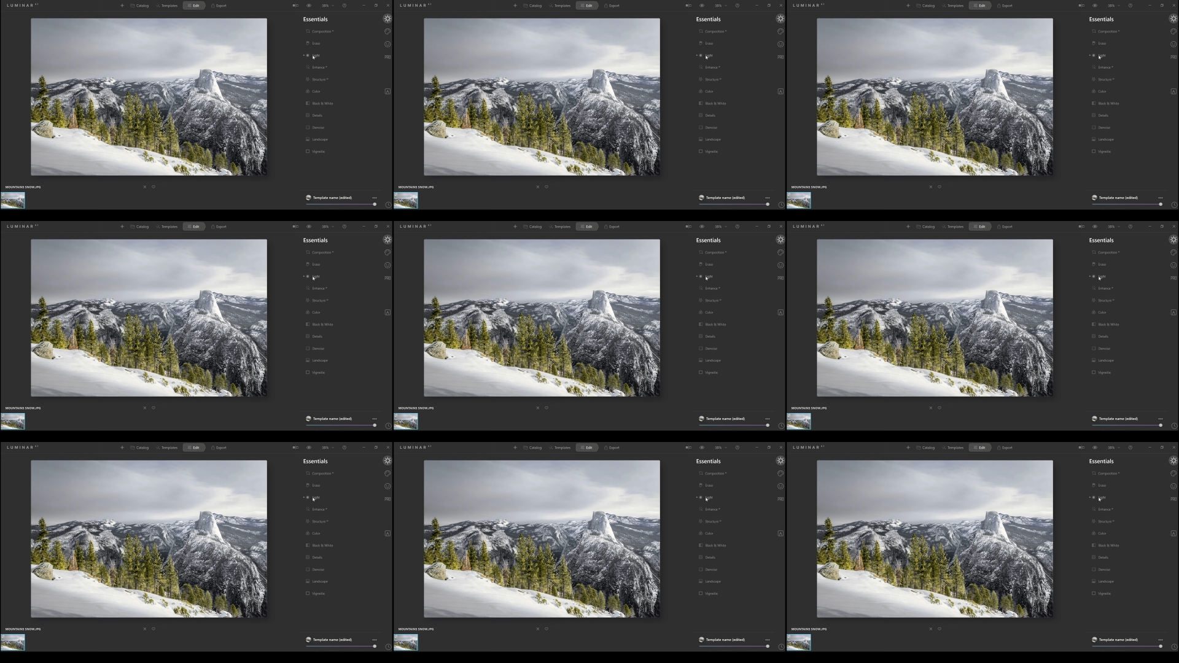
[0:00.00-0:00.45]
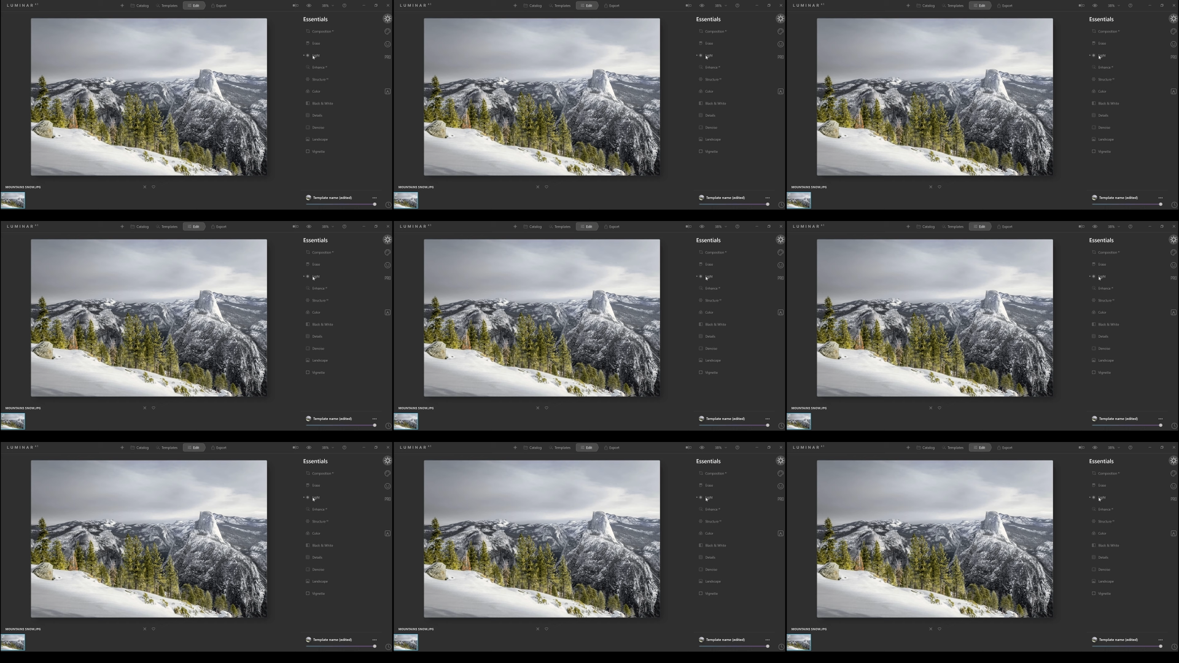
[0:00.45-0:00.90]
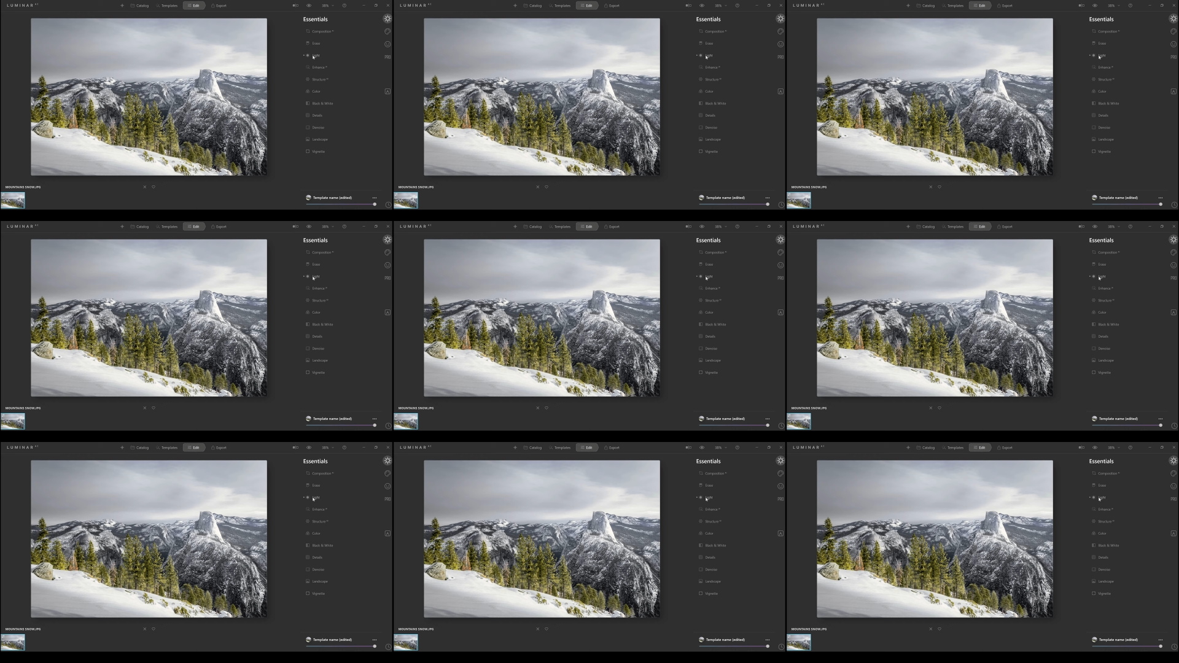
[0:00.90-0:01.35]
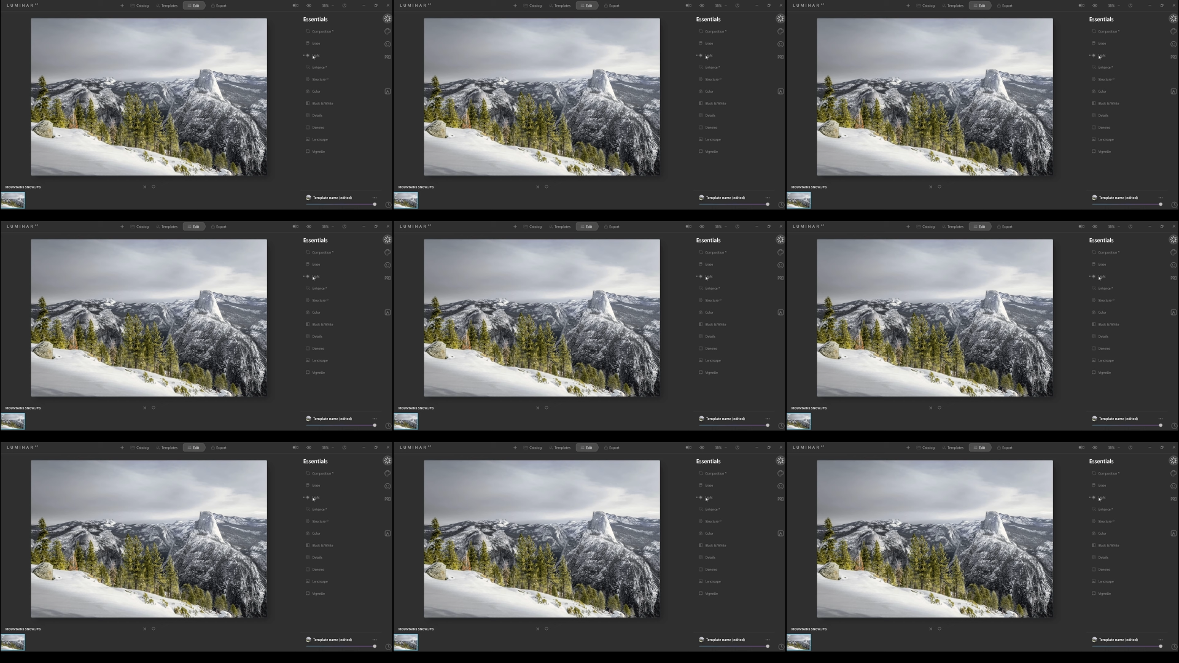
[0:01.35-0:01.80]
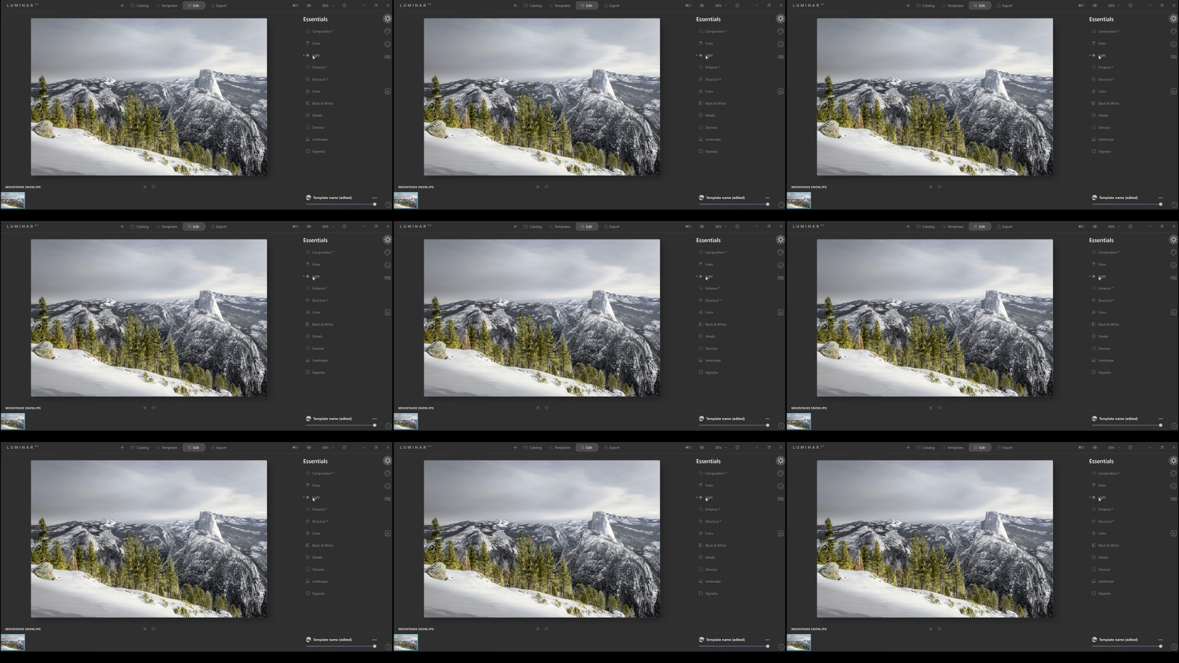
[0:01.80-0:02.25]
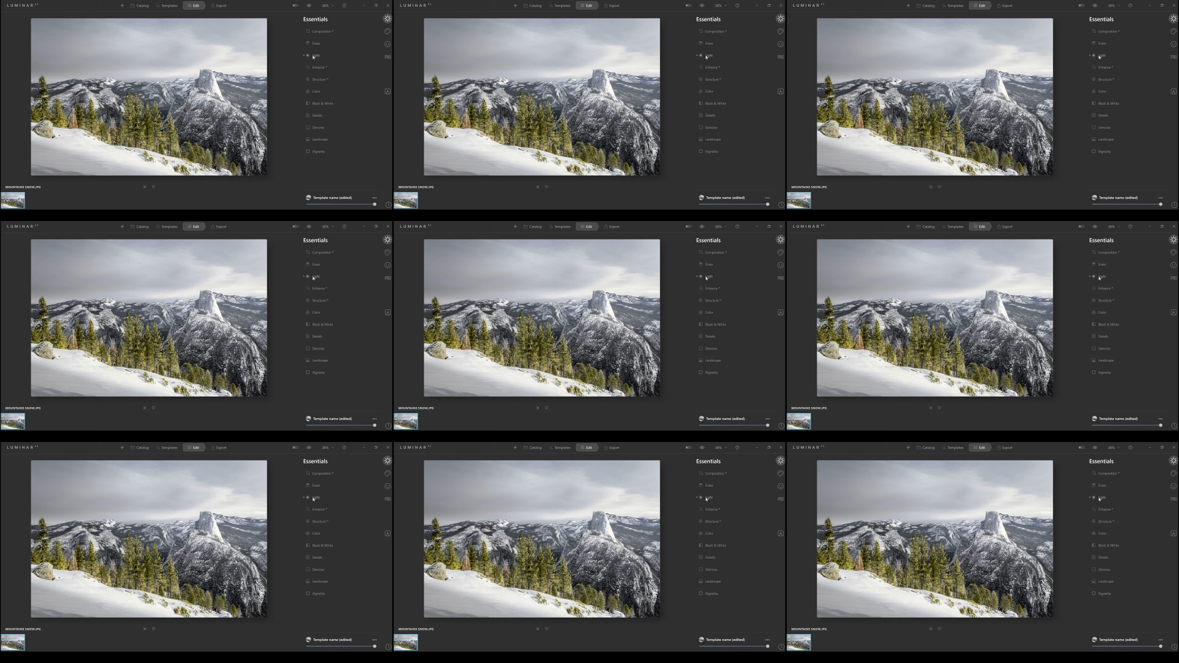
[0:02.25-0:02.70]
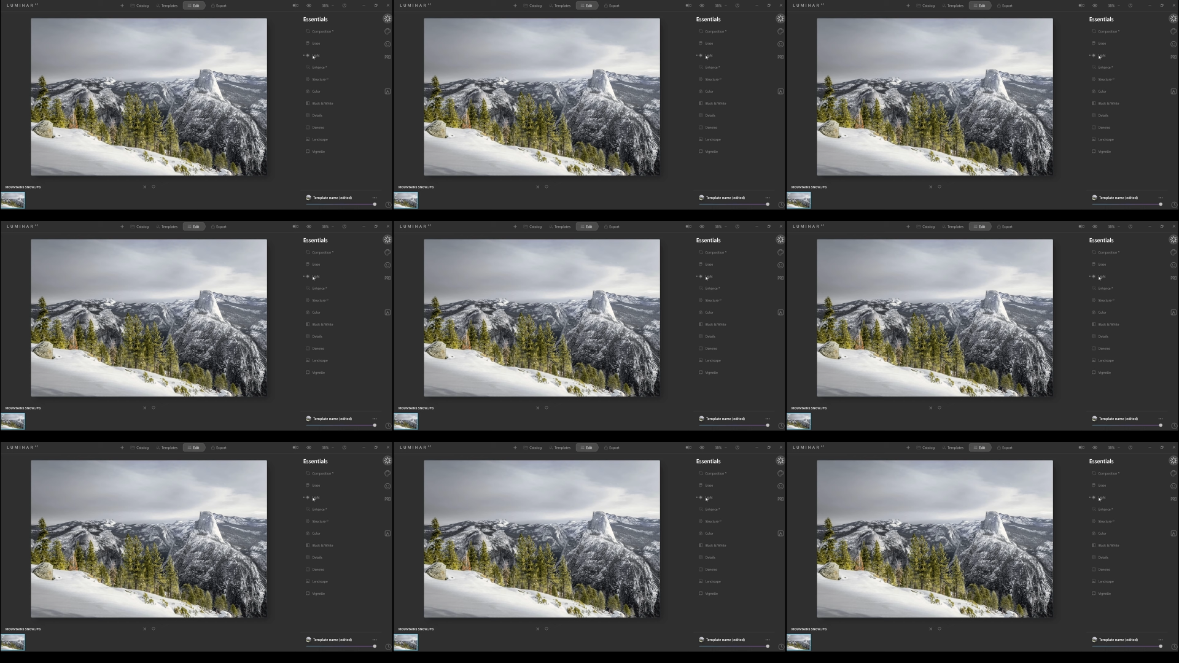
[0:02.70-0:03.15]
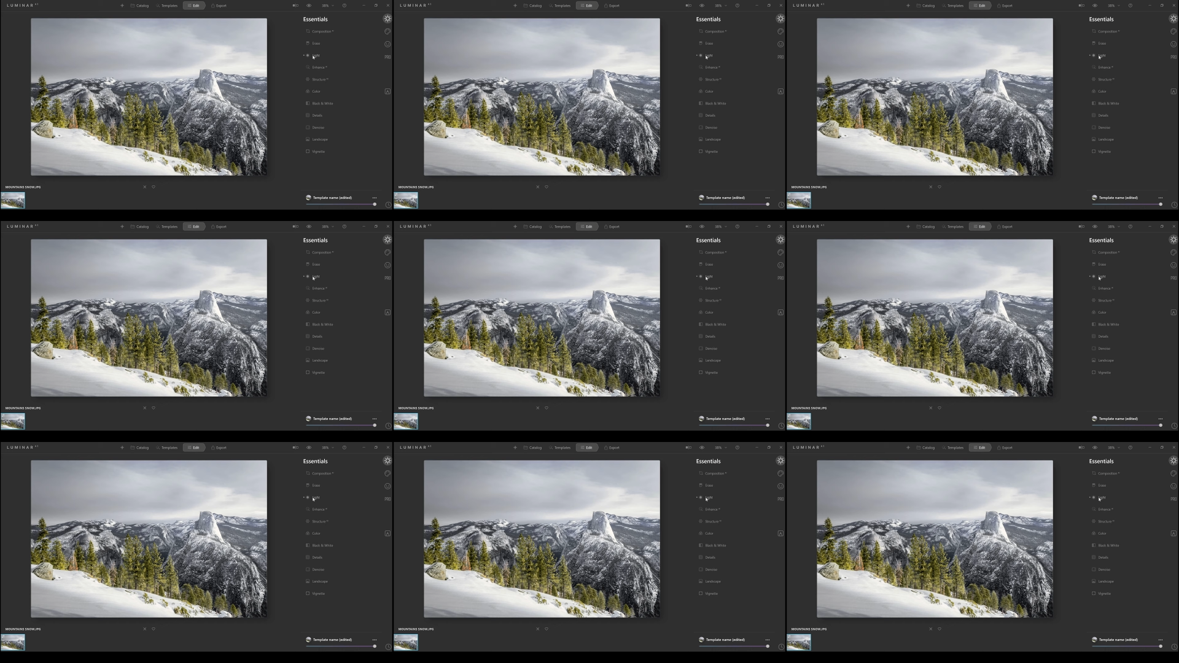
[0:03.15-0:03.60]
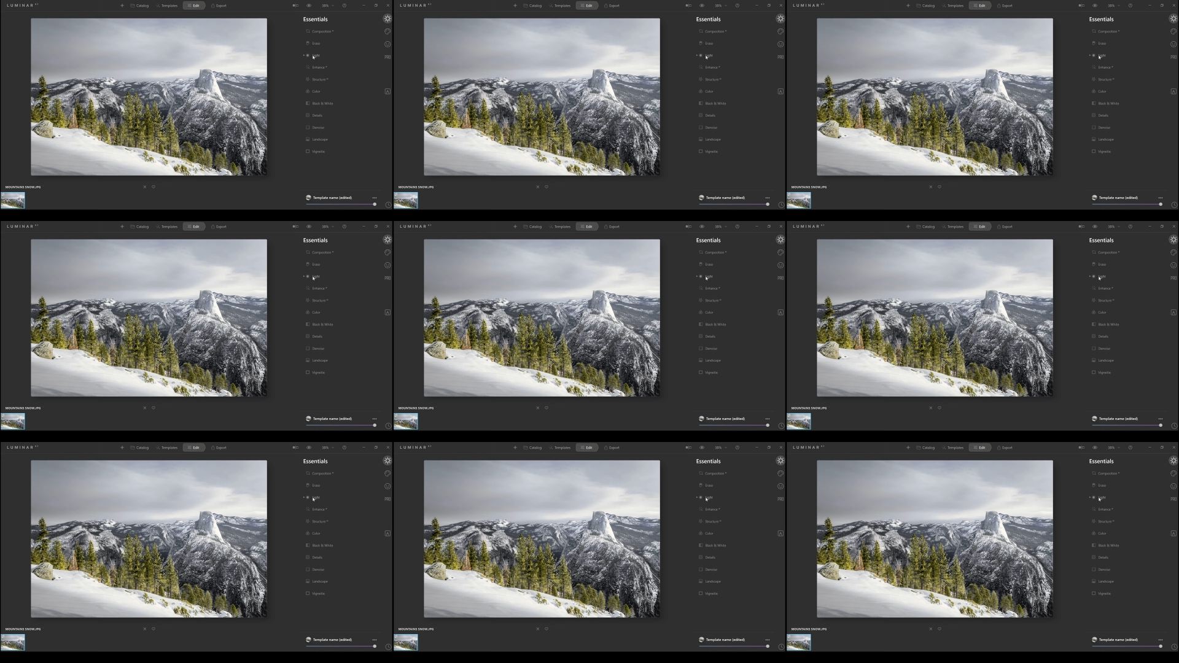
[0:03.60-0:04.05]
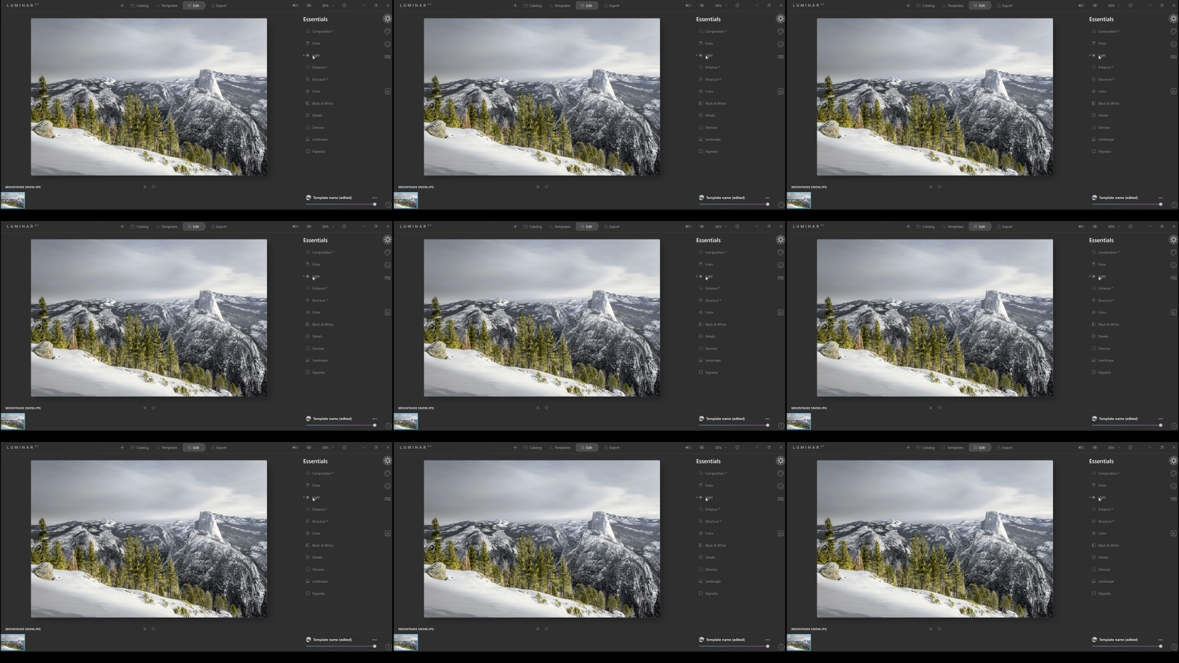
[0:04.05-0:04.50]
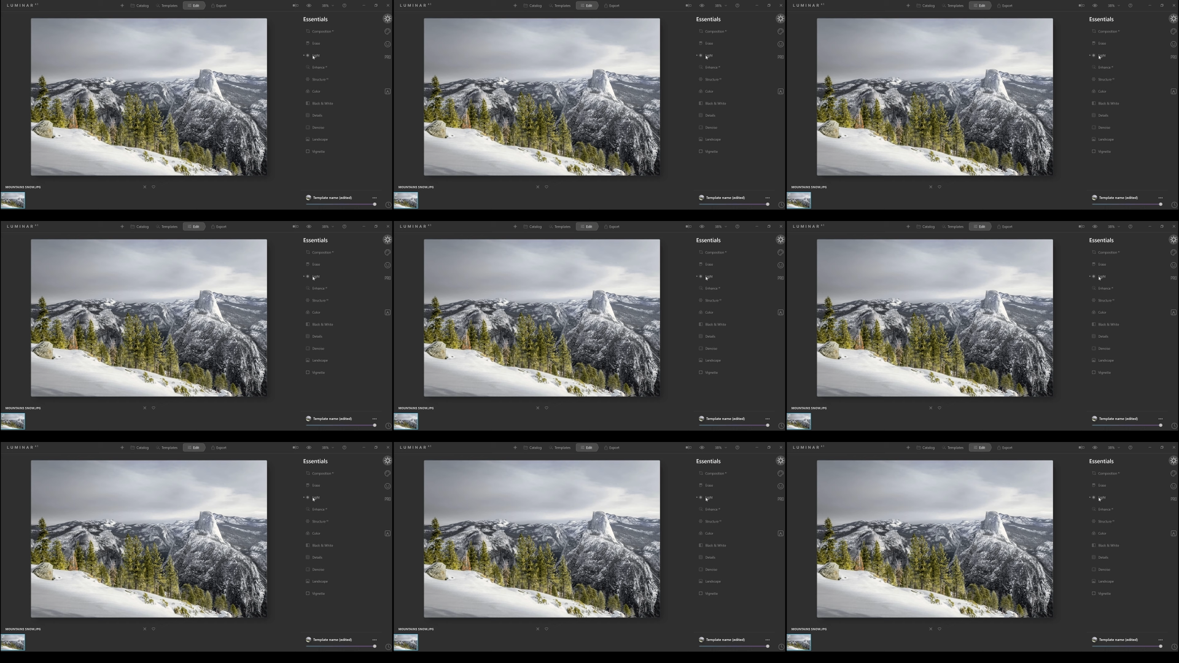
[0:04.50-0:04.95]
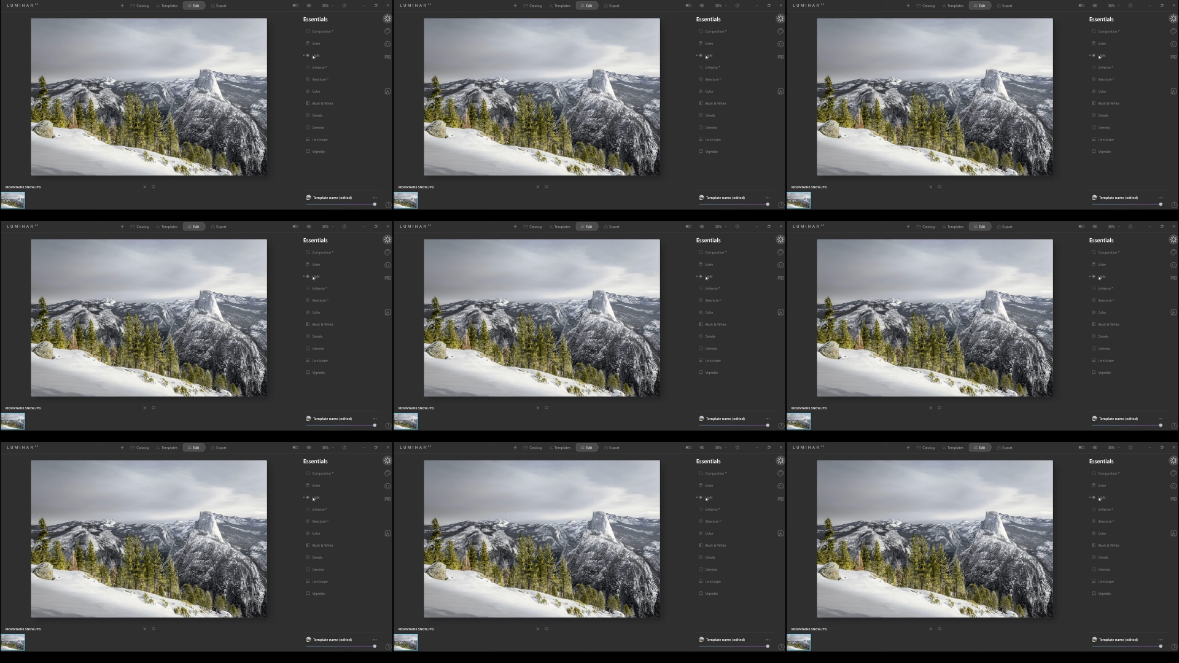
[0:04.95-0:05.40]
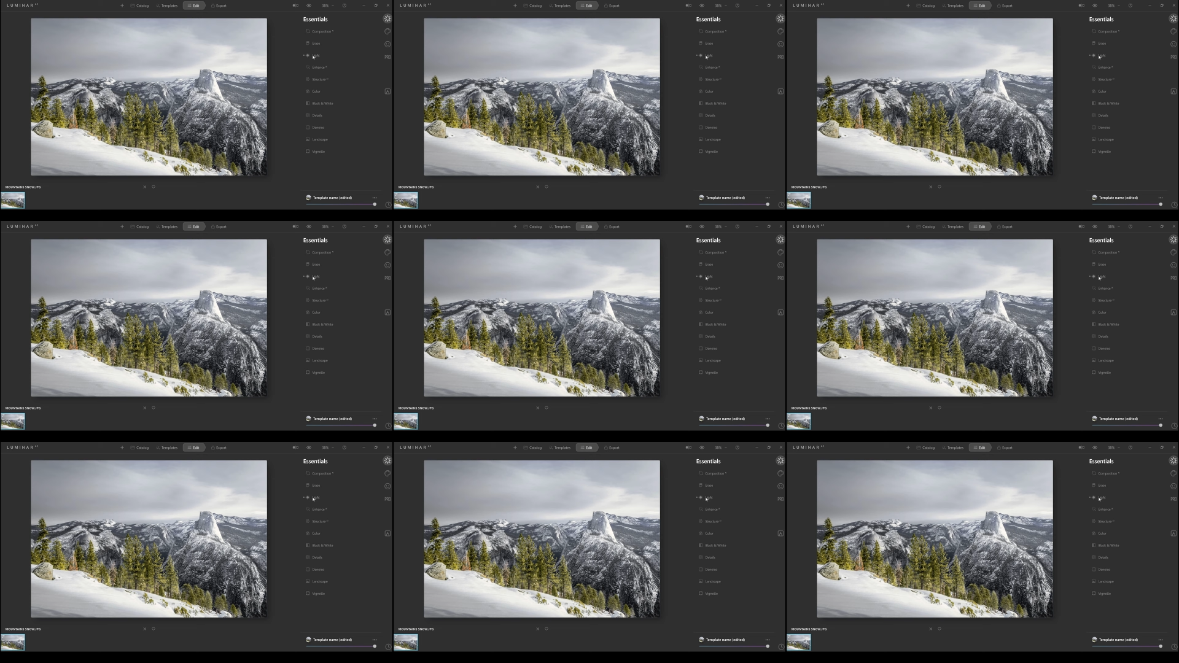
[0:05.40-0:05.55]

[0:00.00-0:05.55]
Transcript: Nobody's mouth can be seen.